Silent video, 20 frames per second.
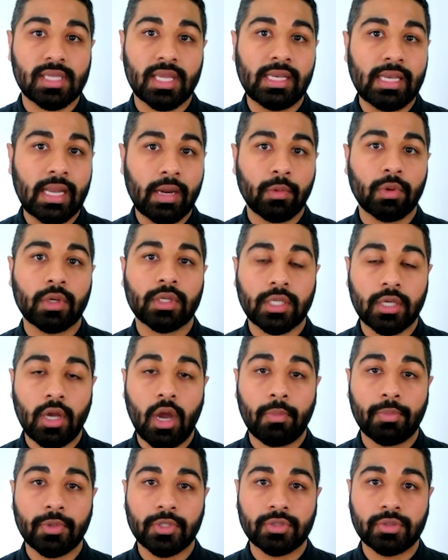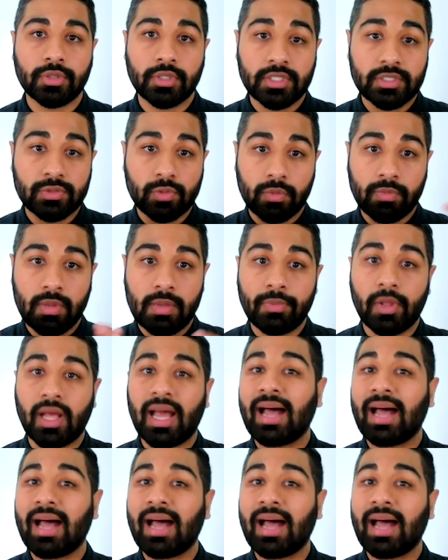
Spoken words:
and networking opportunities with people